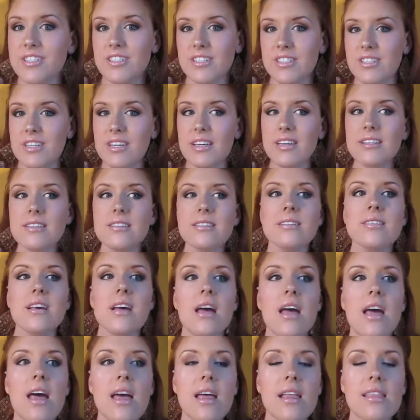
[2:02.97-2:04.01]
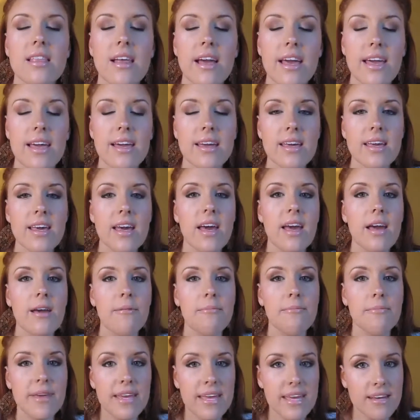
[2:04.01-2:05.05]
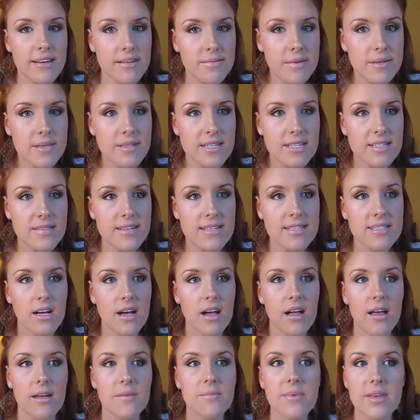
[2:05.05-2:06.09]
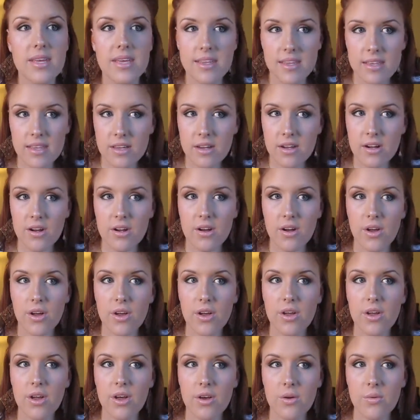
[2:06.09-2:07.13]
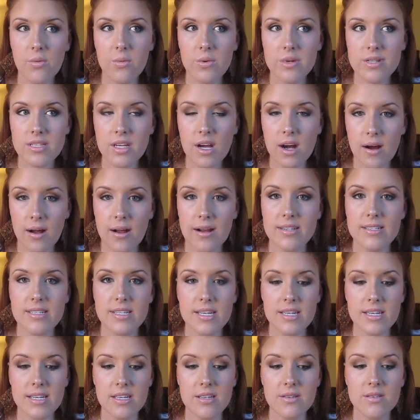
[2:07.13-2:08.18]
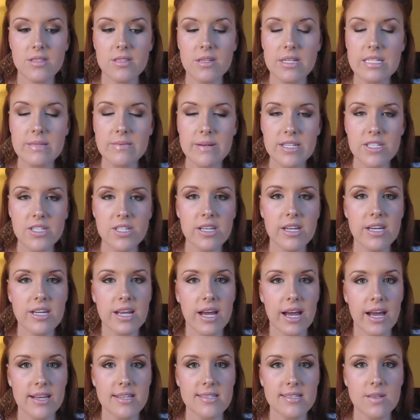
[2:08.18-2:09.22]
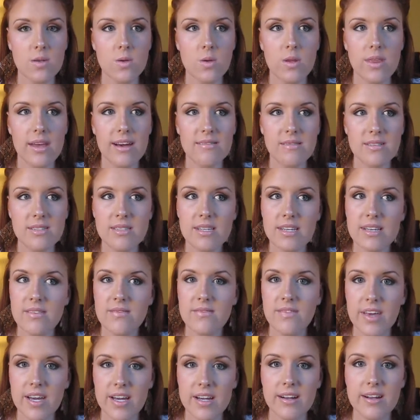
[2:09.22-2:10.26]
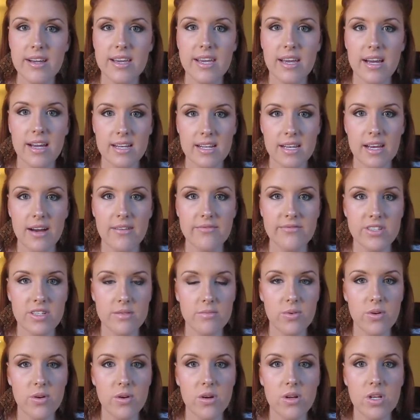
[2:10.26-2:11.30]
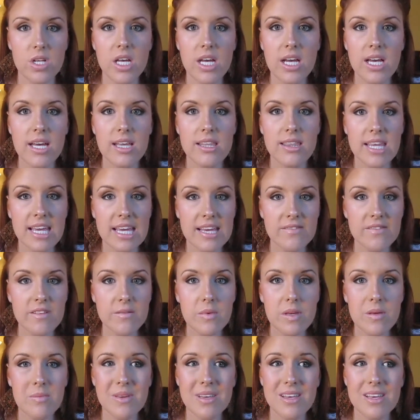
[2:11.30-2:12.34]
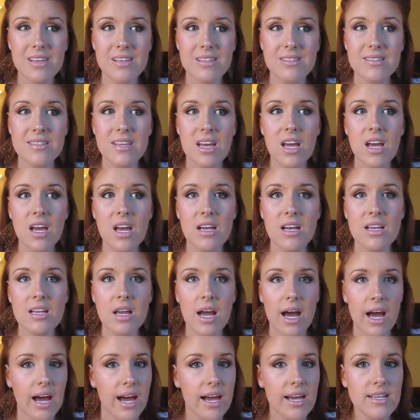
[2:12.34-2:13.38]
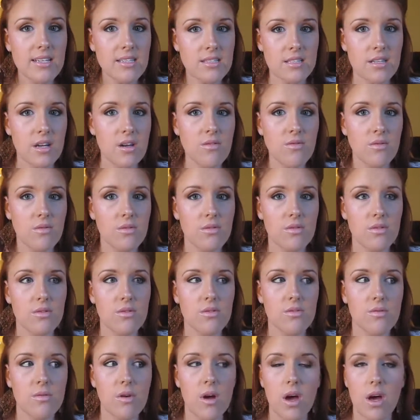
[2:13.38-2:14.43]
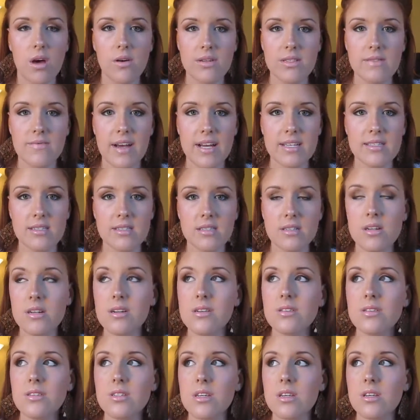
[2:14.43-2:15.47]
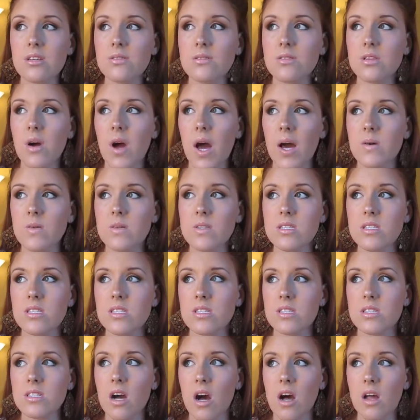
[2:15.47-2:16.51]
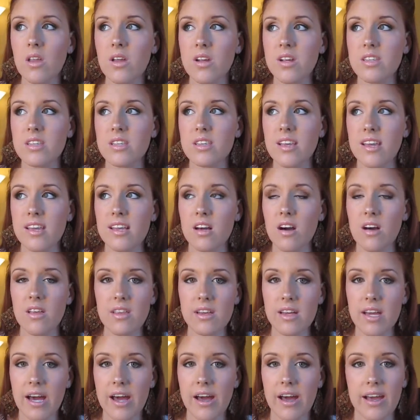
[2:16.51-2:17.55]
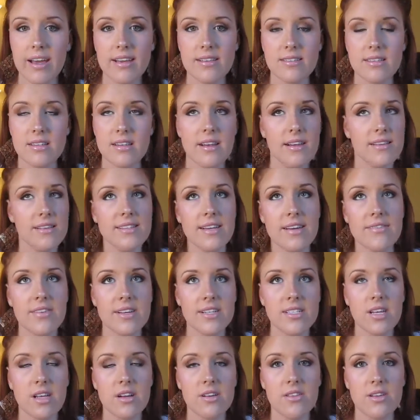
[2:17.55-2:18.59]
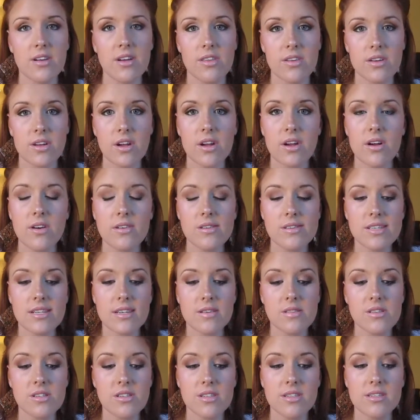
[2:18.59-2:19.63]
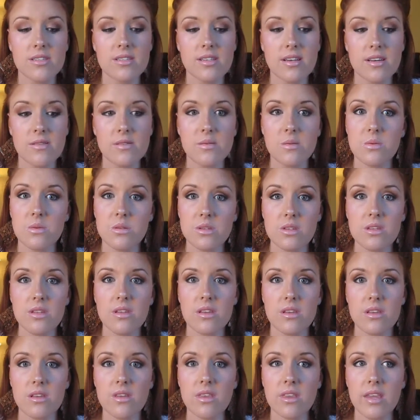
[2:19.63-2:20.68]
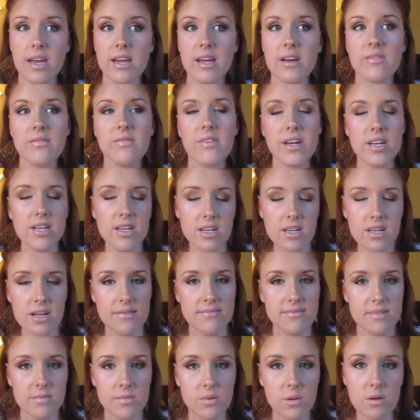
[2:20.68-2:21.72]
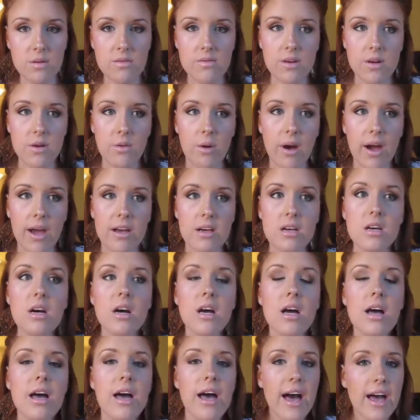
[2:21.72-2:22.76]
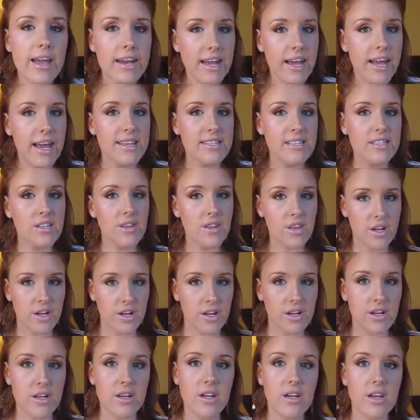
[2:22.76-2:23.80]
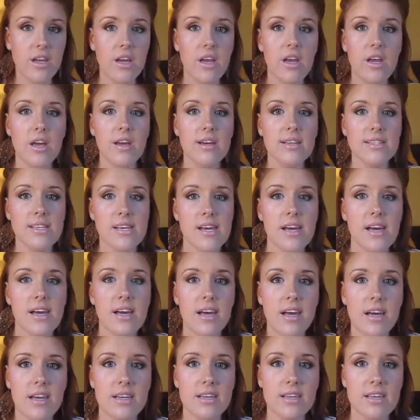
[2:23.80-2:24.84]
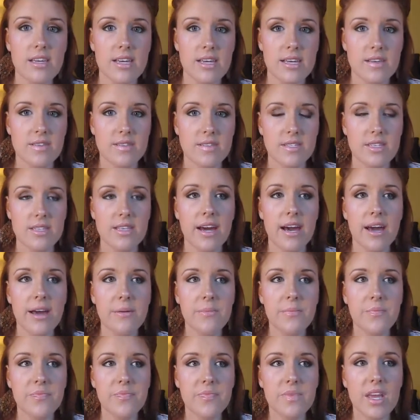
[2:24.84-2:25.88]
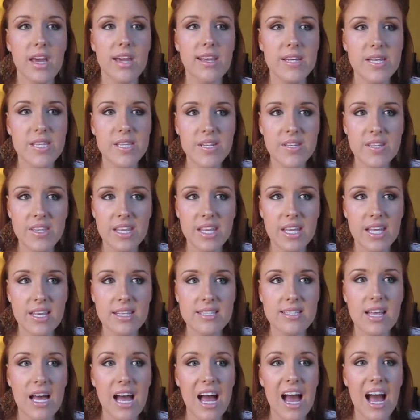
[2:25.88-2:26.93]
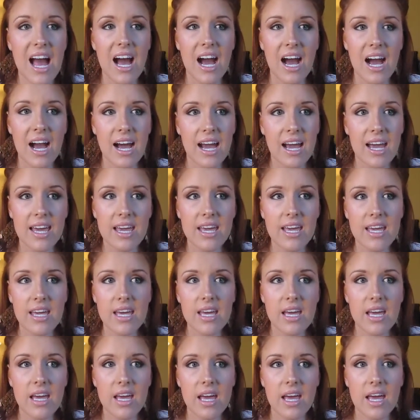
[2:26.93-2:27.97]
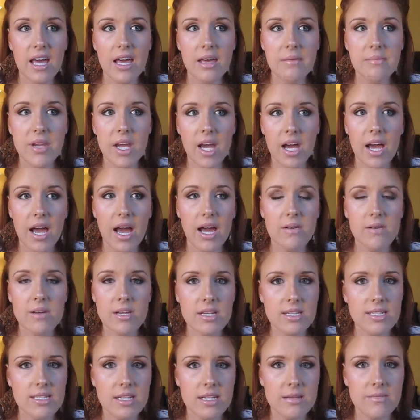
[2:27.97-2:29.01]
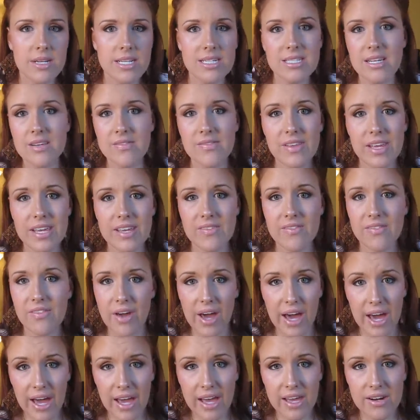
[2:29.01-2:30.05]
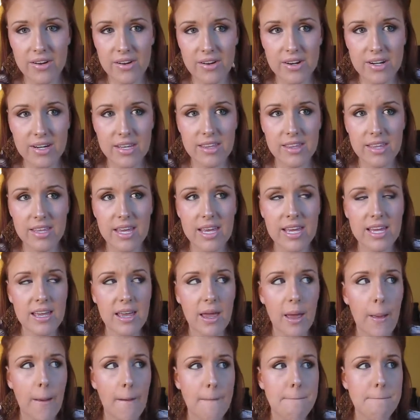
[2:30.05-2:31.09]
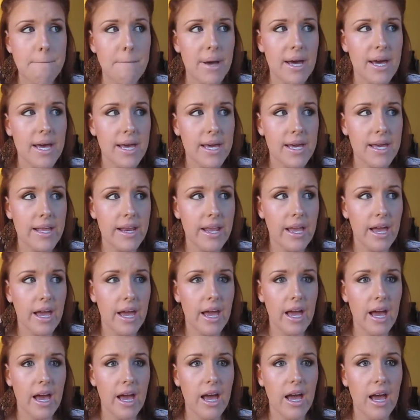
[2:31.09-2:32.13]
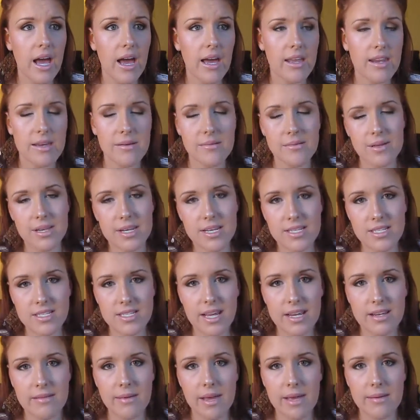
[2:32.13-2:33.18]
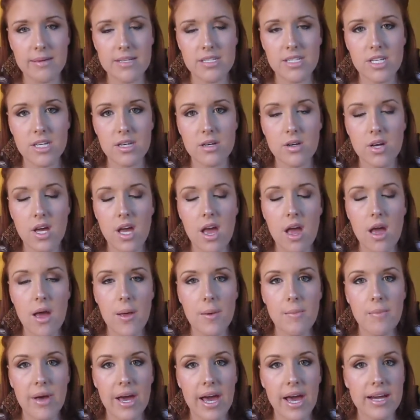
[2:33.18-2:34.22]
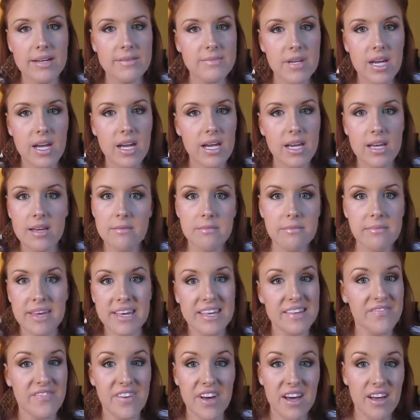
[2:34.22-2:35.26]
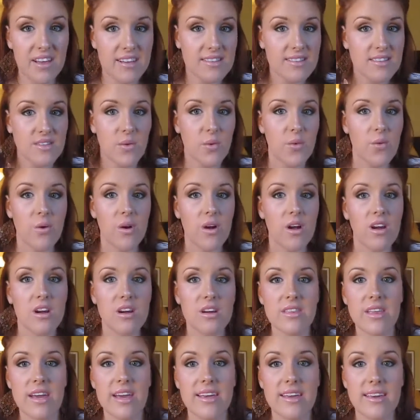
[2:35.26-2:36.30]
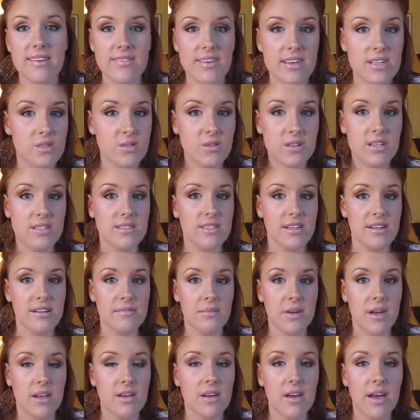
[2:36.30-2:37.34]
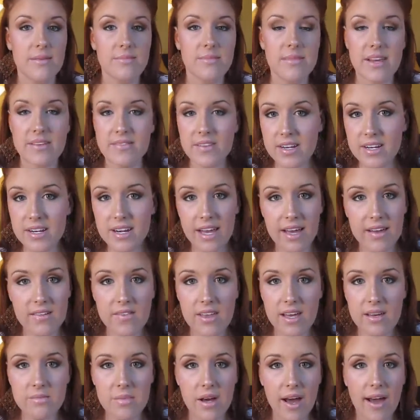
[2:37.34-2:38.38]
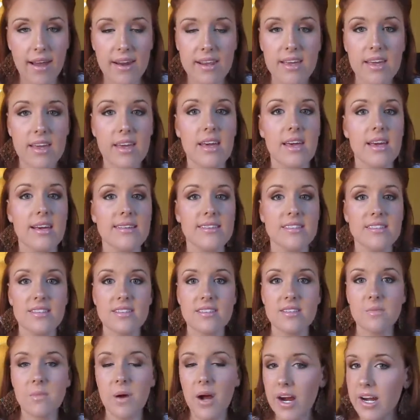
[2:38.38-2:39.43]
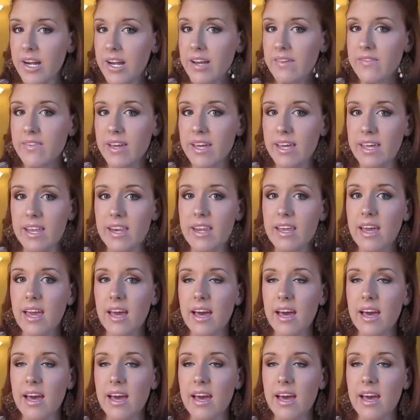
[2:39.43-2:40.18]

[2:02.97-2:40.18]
a genius." Like, being almost 6 feet tall and being a girl was hard to get used to, especially in high school. That was like a very uncomfortable thing for me because guys don't grow as fast as girls do. So I was taller than like all the guys and definitely taller than all the girls, and it was like very uncomfortable for a while, and I had to learn to get used to that. Another thing is I wouldn't consider myself like fat or anything, but I mean, I just had a baby too, but I'm not Megan Fox or like a Victoria's Secret model. I'm never gonna have that body. It's just part of it.